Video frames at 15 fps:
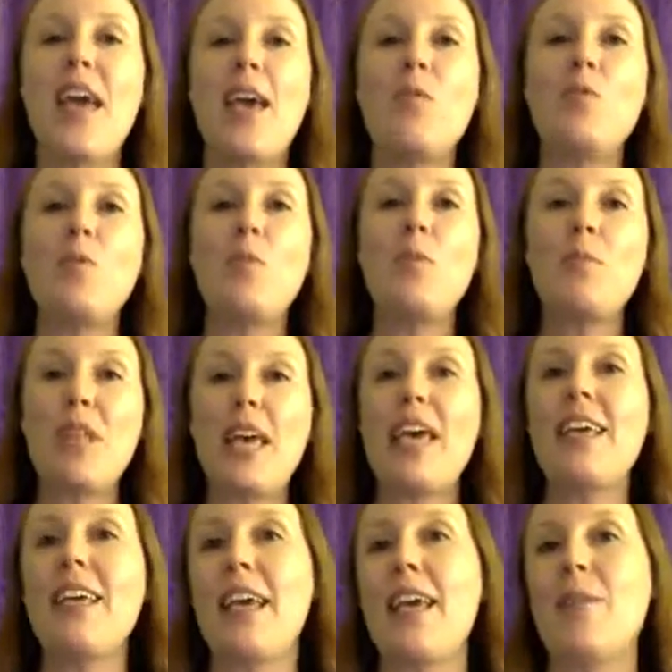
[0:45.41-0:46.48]
And when we
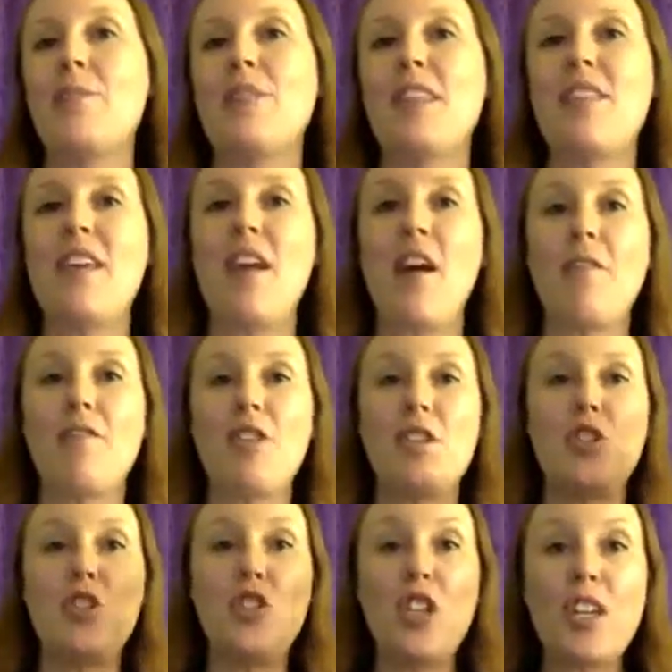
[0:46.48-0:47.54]
play games that offer
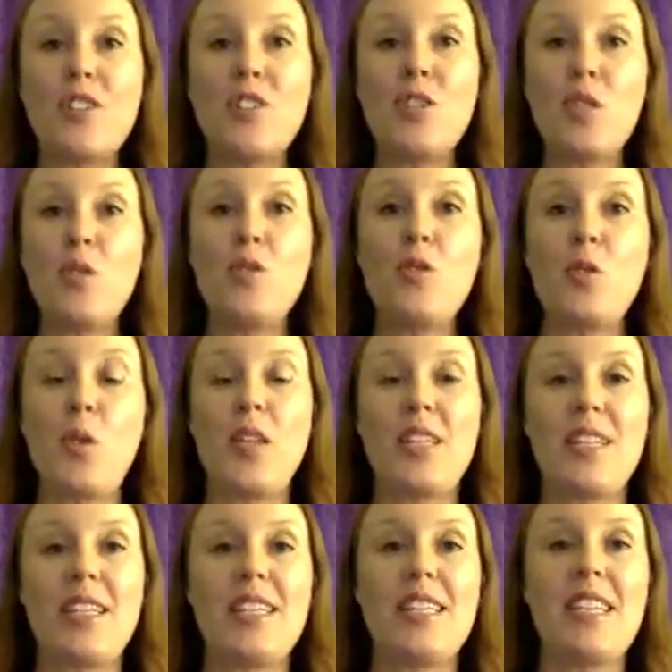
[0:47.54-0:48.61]
us just 2
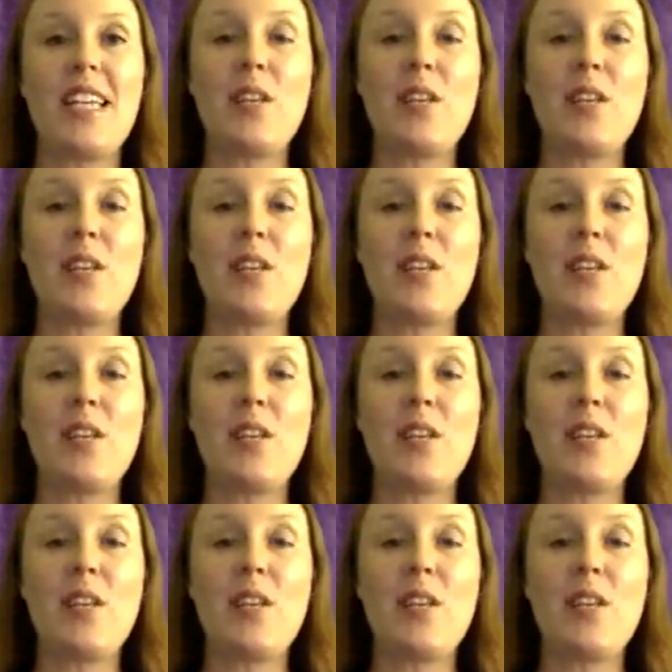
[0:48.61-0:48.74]
choices,